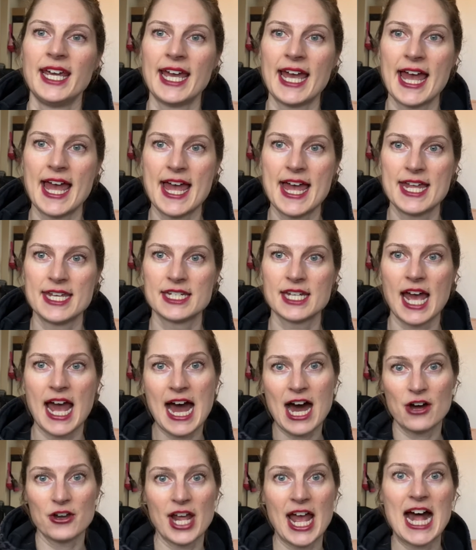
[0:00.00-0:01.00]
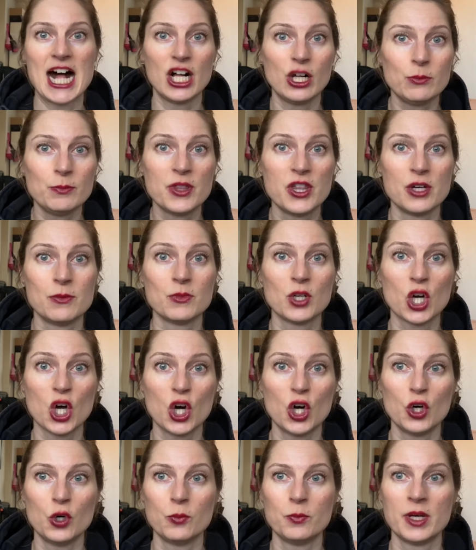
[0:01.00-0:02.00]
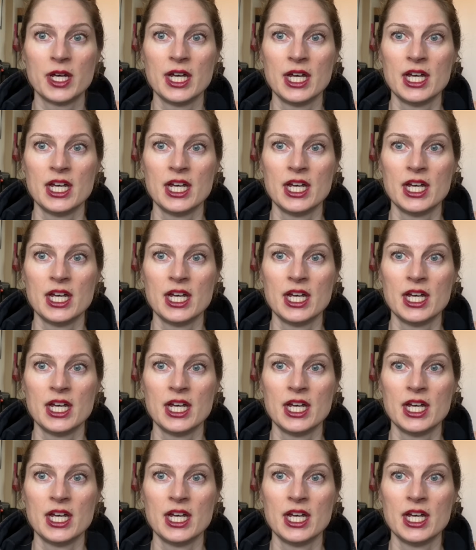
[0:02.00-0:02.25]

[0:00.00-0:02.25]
and how to help them cope